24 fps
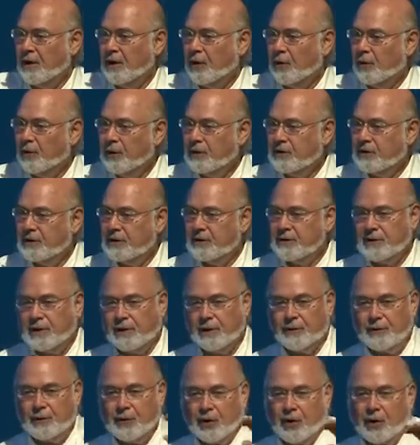which is that
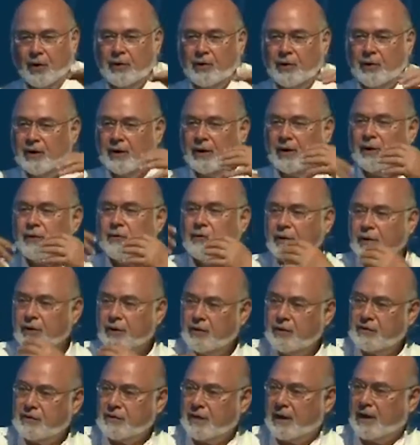if you're going to
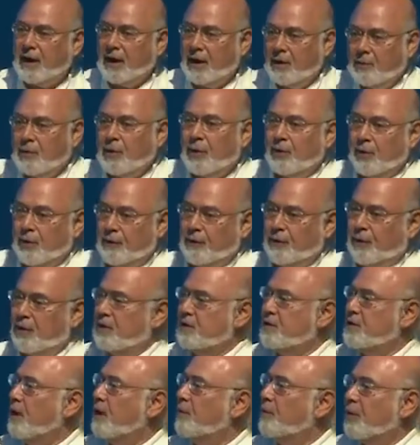introduce a chemical, for
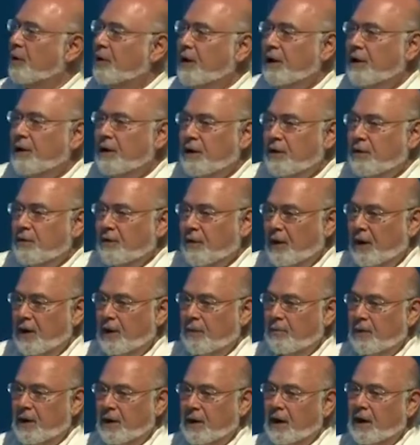example, in the
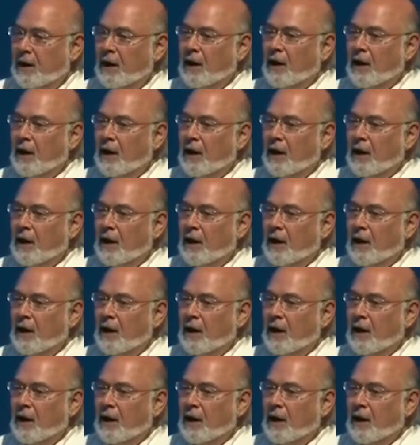environment,